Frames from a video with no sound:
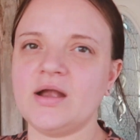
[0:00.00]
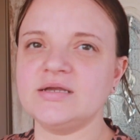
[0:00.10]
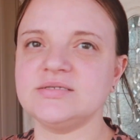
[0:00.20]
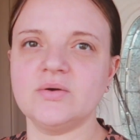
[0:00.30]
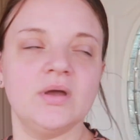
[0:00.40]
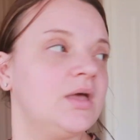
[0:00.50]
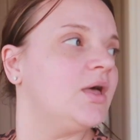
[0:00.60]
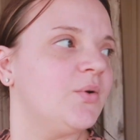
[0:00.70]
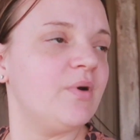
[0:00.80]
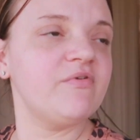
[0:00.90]
Alright, so we
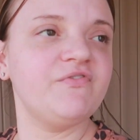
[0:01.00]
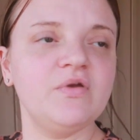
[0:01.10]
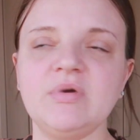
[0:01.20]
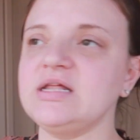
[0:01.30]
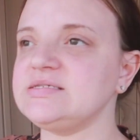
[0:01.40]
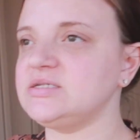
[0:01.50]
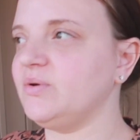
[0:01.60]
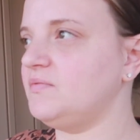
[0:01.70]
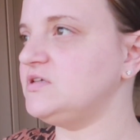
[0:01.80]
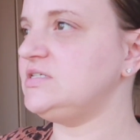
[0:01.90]
have a few minutes
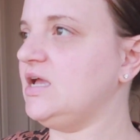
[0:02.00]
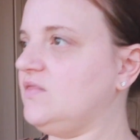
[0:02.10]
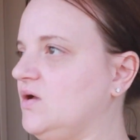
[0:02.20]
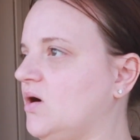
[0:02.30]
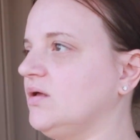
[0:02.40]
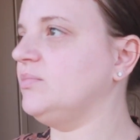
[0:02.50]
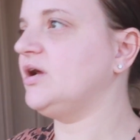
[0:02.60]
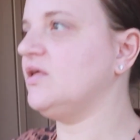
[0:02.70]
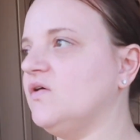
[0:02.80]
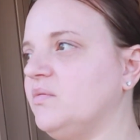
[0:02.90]
until we have to stick in the garlic
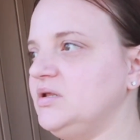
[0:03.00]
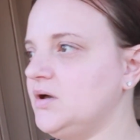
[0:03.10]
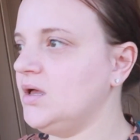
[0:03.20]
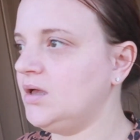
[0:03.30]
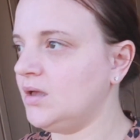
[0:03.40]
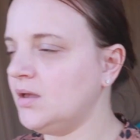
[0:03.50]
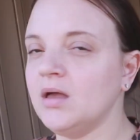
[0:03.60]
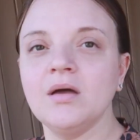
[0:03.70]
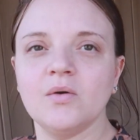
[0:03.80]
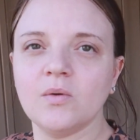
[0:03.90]
bread. I thought we'd
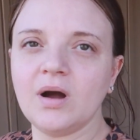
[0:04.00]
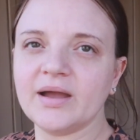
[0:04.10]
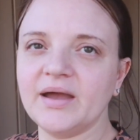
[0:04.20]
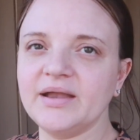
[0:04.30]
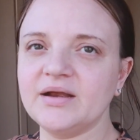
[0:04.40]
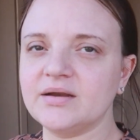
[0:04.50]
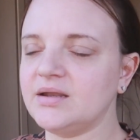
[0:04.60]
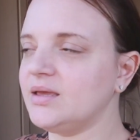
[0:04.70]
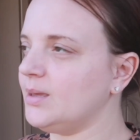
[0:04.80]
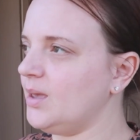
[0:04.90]
walk out here
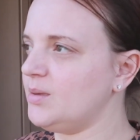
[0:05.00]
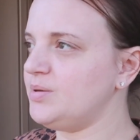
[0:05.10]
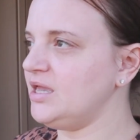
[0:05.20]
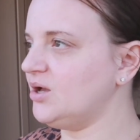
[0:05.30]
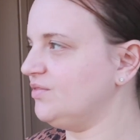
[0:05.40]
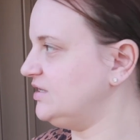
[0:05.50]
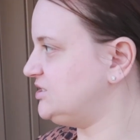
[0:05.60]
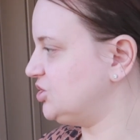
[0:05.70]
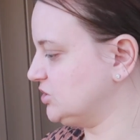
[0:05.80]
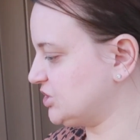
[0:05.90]
and peek on
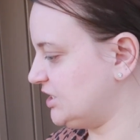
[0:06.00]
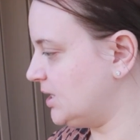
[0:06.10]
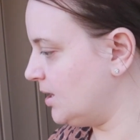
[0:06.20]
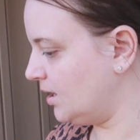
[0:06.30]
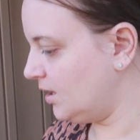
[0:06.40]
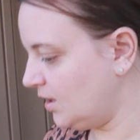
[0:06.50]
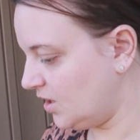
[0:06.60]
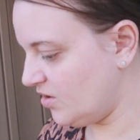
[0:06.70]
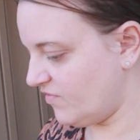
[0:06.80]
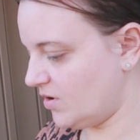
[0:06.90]
these children
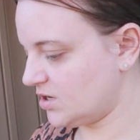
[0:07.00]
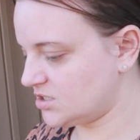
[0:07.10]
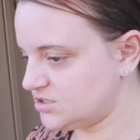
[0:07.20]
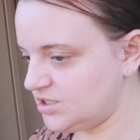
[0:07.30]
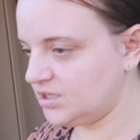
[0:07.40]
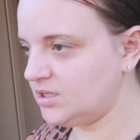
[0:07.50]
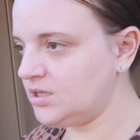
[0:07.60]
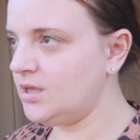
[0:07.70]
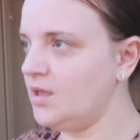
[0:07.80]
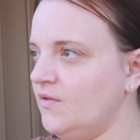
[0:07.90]
of ours.
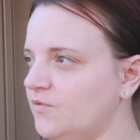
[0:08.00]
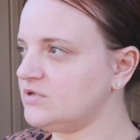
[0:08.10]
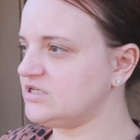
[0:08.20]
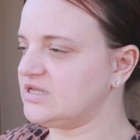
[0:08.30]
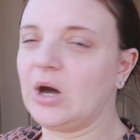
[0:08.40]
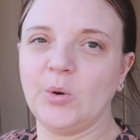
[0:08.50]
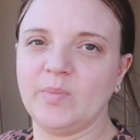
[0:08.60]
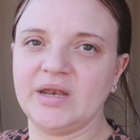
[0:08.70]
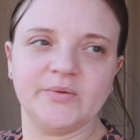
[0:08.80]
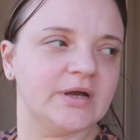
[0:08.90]
The ones that's
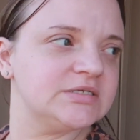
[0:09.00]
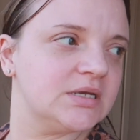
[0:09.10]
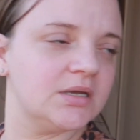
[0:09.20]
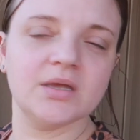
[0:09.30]
home anyways.